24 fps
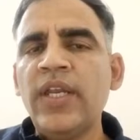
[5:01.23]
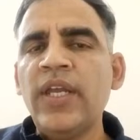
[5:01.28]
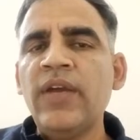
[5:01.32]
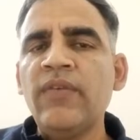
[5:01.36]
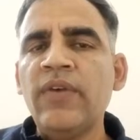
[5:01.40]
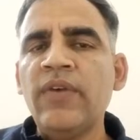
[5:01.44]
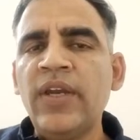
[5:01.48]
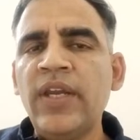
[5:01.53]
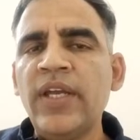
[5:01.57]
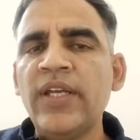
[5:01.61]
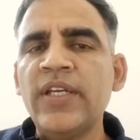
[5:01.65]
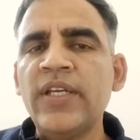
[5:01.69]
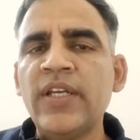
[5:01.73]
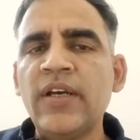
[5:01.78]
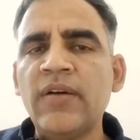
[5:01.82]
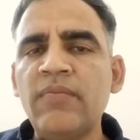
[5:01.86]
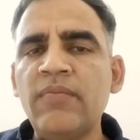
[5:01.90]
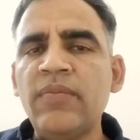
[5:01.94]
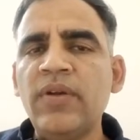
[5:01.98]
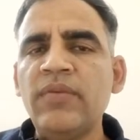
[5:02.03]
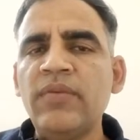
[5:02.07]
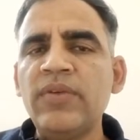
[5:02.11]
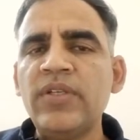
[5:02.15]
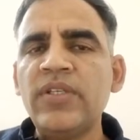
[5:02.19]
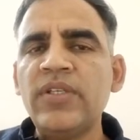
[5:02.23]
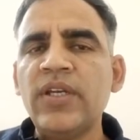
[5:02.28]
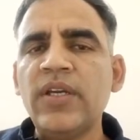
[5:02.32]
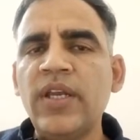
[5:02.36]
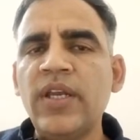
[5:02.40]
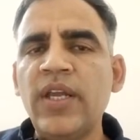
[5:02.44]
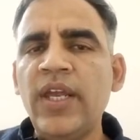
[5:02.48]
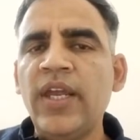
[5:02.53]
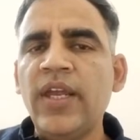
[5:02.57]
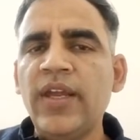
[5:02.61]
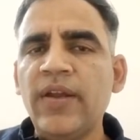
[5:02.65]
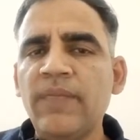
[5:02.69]
one example, Mr.
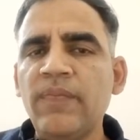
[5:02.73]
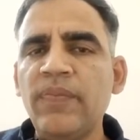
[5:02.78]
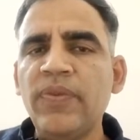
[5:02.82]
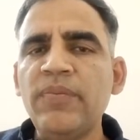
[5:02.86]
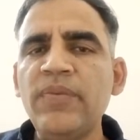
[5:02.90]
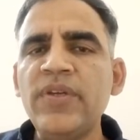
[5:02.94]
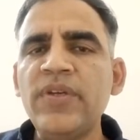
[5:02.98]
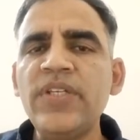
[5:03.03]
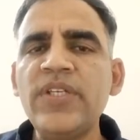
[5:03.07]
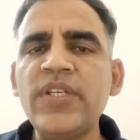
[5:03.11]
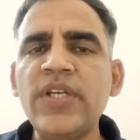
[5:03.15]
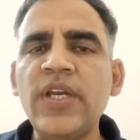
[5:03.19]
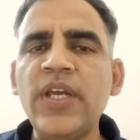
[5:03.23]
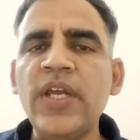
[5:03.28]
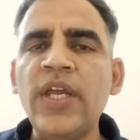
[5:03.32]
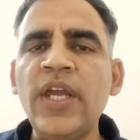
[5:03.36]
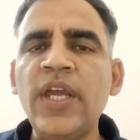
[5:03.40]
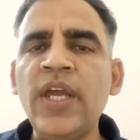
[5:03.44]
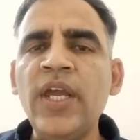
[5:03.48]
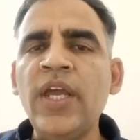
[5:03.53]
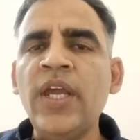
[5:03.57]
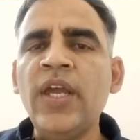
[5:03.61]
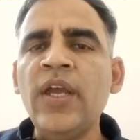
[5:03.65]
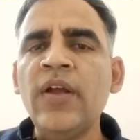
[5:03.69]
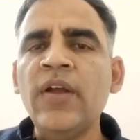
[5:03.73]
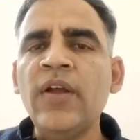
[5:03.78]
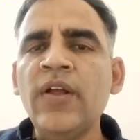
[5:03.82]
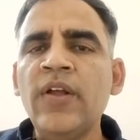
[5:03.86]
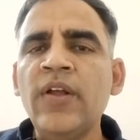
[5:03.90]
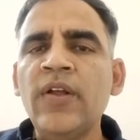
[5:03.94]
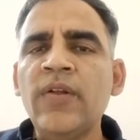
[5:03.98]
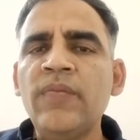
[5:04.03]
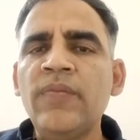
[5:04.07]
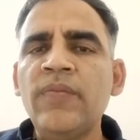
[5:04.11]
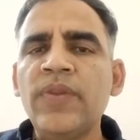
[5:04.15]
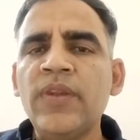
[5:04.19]
A
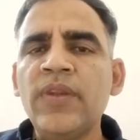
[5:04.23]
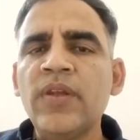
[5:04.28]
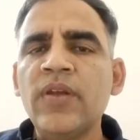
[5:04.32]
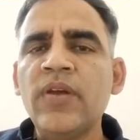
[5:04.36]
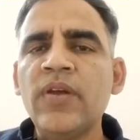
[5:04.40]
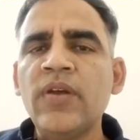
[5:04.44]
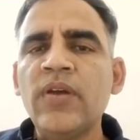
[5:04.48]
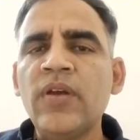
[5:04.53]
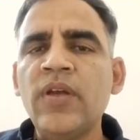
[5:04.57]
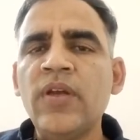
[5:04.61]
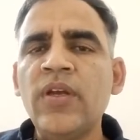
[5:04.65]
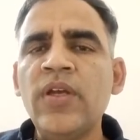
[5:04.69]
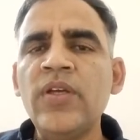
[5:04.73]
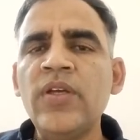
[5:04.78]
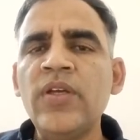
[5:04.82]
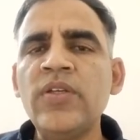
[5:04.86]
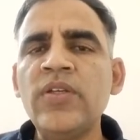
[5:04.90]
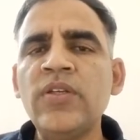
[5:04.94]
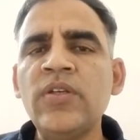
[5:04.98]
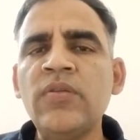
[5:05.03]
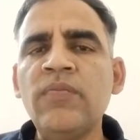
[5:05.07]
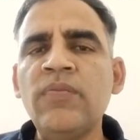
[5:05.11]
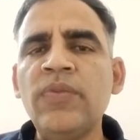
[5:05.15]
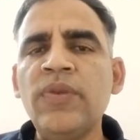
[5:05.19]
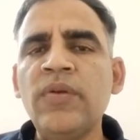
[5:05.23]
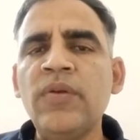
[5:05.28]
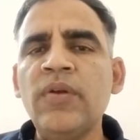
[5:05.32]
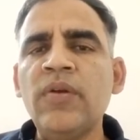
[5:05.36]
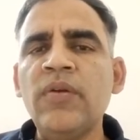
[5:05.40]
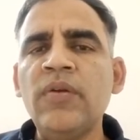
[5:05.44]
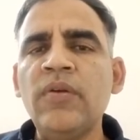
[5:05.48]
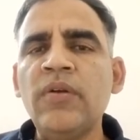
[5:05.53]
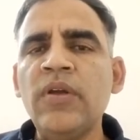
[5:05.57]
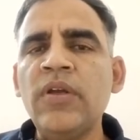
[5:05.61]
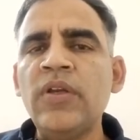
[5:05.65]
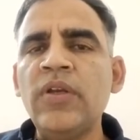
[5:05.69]
is
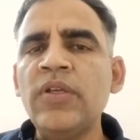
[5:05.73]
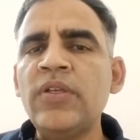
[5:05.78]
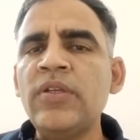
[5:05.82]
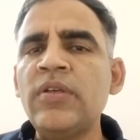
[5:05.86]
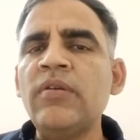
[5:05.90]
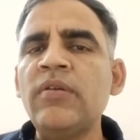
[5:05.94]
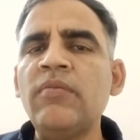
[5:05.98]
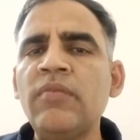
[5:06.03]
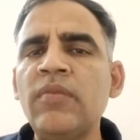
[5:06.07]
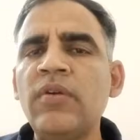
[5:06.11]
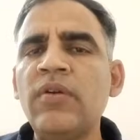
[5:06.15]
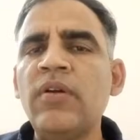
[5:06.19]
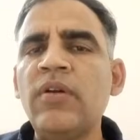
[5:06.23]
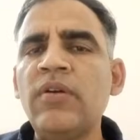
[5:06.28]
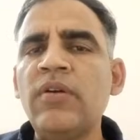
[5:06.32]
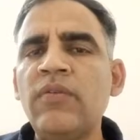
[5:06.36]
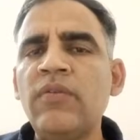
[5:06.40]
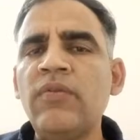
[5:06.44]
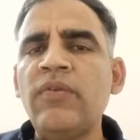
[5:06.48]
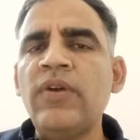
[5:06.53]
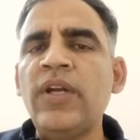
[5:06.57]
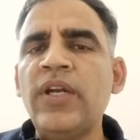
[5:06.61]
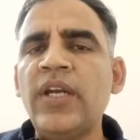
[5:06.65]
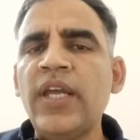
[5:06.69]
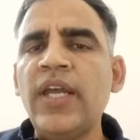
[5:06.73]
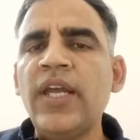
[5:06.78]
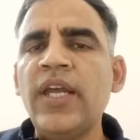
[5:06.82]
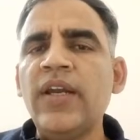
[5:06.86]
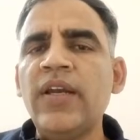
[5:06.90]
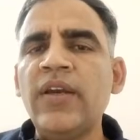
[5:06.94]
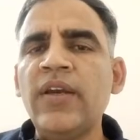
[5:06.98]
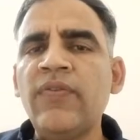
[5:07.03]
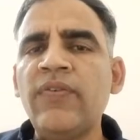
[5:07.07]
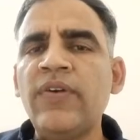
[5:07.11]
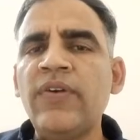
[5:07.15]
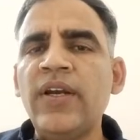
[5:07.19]
will take
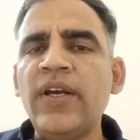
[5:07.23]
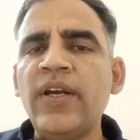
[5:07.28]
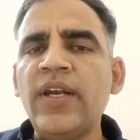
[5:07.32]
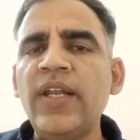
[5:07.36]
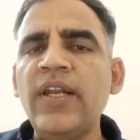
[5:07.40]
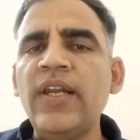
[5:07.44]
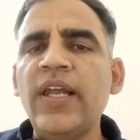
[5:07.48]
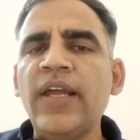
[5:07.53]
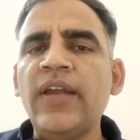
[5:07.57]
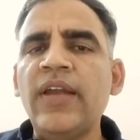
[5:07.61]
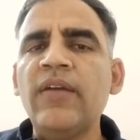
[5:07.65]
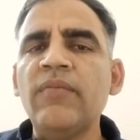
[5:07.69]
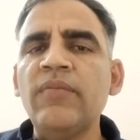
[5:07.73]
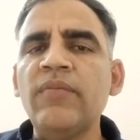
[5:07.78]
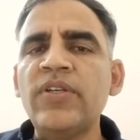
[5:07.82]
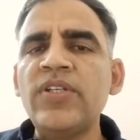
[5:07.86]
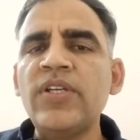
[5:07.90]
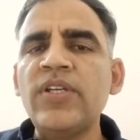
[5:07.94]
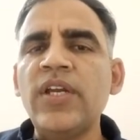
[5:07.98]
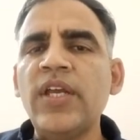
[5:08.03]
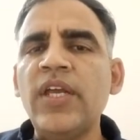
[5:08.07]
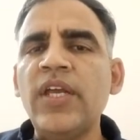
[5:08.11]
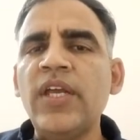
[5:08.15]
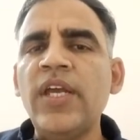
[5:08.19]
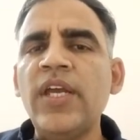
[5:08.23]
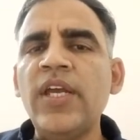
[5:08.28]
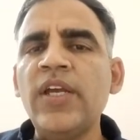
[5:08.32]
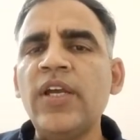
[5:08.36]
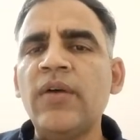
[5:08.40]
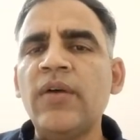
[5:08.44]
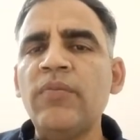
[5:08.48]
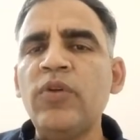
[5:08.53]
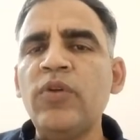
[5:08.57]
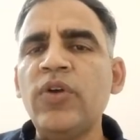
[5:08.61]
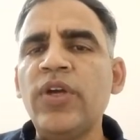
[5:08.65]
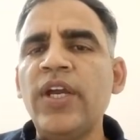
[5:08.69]
differently. Like Mr. A
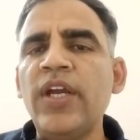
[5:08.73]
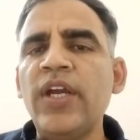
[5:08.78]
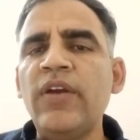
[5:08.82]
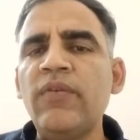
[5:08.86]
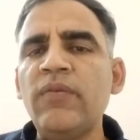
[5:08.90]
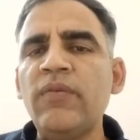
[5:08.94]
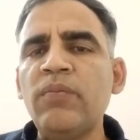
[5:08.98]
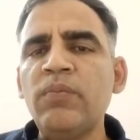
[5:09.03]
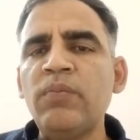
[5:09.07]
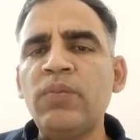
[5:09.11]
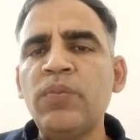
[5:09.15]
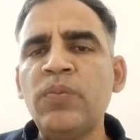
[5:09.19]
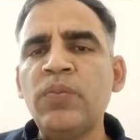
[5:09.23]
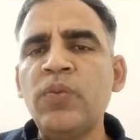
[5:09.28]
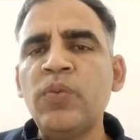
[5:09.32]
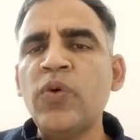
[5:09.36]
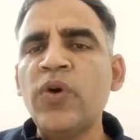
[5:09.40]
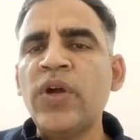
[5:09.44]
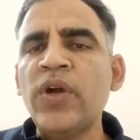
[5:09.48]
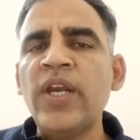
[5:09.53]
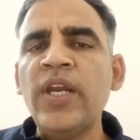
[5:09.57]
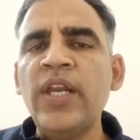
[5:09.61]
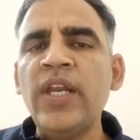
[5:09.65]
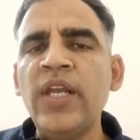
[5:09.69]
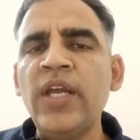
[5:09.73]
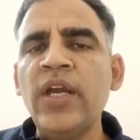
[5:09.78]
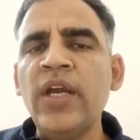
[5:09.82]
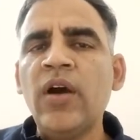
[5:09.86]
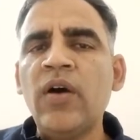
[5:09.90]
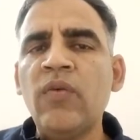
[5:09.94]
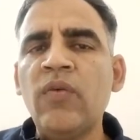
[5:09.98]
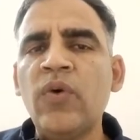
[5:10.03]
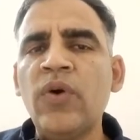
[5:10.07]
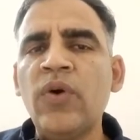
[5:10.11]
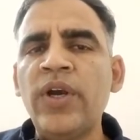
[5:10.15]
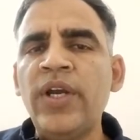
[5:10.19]
communicate poorly,
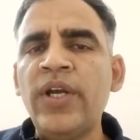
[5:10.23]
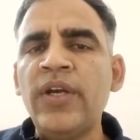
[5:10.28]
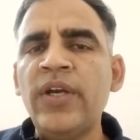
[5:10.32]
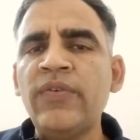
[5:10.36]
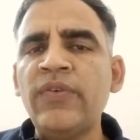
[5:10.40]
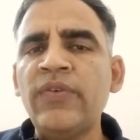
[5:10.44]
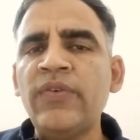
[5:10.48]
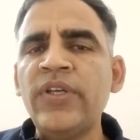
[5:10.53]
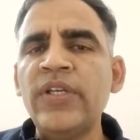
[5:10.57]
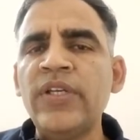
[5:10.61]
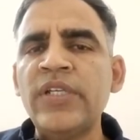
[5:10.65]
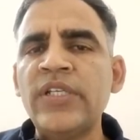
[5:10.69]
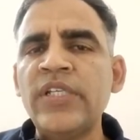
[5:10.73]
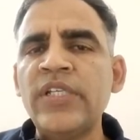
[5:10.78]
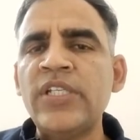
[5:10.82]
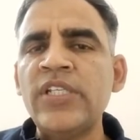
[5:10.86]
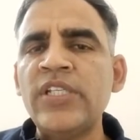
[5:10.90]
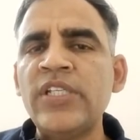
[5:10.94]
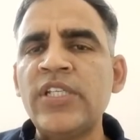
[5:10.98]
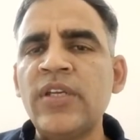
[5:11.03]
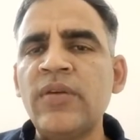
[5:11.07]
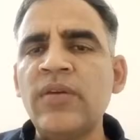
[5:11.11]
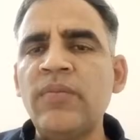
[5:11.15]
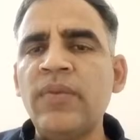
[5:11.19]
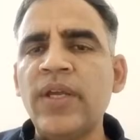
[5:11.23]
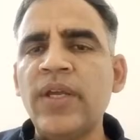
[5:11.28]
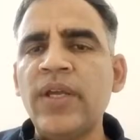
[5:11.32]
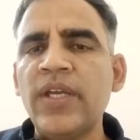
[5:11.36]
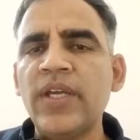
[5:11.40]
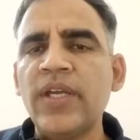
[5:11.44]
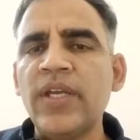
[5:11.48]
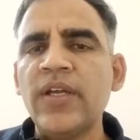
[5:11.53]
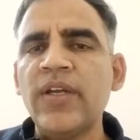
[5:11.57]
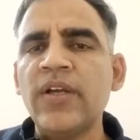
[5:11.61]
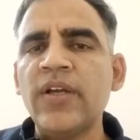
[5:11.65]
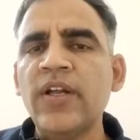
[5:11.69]
avoid decision
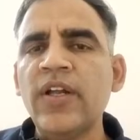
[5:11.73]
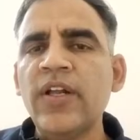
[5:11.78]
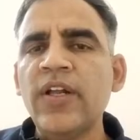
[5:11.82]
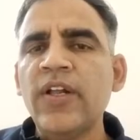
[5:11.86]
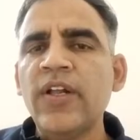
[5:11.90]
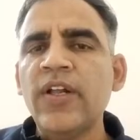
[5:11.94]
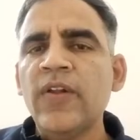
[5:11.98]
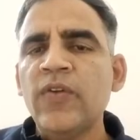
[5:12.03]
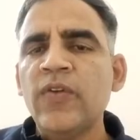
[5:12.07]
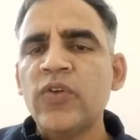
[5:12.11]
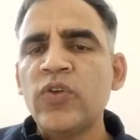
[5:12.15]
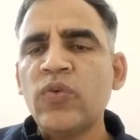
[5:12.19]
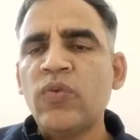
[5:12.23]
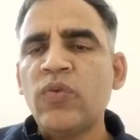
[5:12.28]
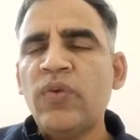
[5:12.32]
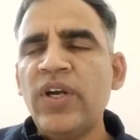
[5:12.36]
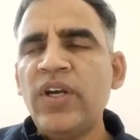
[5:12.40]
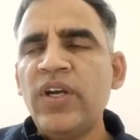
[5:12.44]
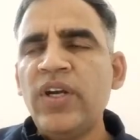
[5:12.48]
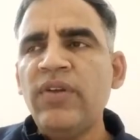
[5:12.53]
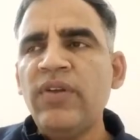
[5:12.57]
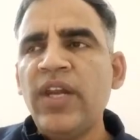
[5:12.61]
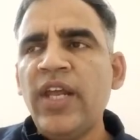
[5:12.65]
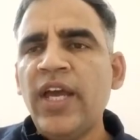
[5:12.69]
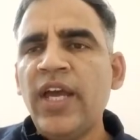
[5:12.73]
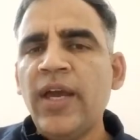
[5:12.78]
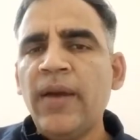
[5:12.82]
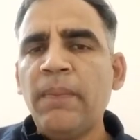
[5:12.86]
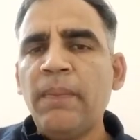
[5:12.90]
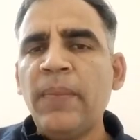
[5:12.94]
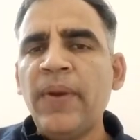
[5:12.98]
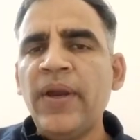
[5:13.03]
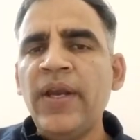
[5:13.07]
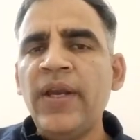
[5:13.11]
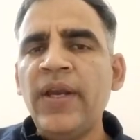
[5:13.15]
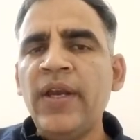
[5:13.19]
making. So what will
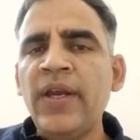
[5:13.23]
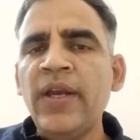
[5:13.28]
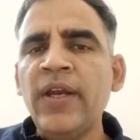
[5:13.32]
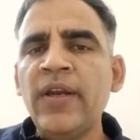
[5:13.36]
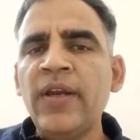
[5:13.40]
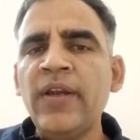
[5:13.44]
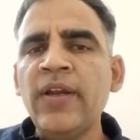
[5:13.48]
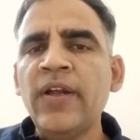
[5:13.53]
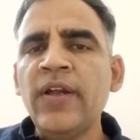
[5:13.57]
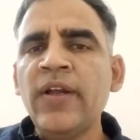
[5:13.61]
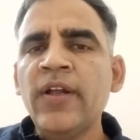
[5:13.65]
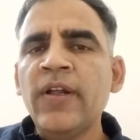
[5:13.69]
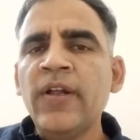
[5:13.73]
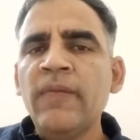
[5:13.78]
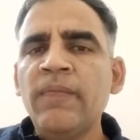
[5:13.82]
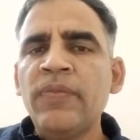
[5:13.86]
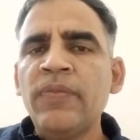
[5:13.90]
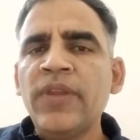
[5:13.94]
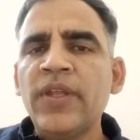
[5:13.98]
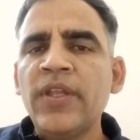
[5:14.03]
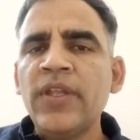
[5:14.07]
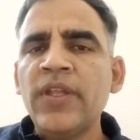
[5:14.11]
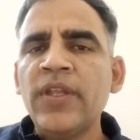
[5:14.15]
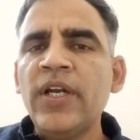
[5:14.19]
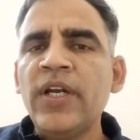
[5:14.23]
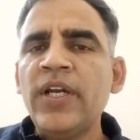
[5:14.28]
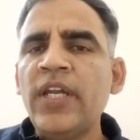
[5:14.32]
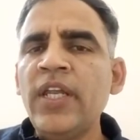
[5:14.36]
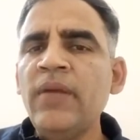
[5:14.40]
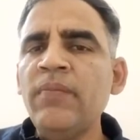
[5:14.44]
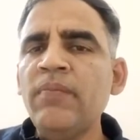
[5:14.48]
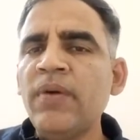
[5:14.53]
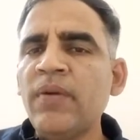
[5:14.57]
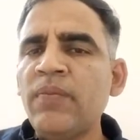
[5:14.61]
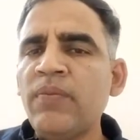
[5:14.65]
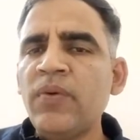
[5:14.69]
happen? The
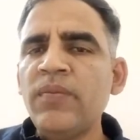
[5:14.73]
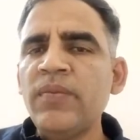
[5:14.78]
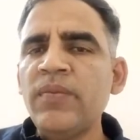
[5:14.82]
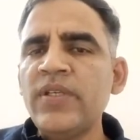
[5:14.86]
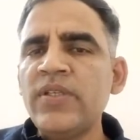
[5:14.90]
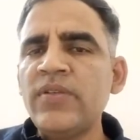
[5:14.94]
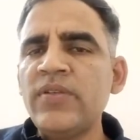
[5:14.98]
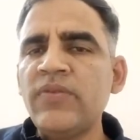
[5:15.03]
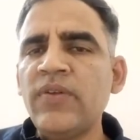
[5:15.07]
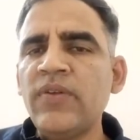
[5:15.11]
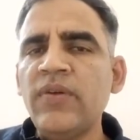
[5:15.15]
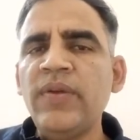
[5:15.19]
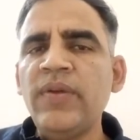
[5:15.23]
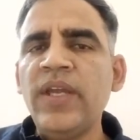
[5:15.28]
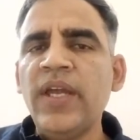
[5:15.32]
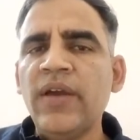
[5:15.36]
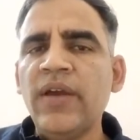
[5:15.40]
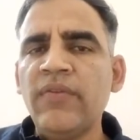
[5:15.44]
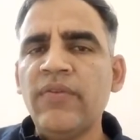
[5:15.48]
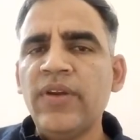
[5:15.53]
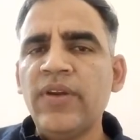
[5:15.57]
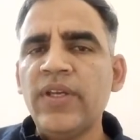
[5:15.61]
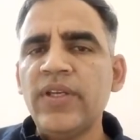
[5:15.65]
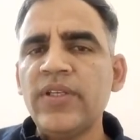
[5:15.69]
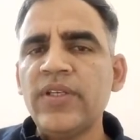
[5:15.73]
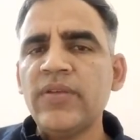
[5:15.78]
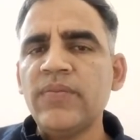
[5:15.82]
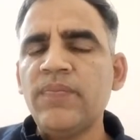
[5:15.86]
team performance will be average.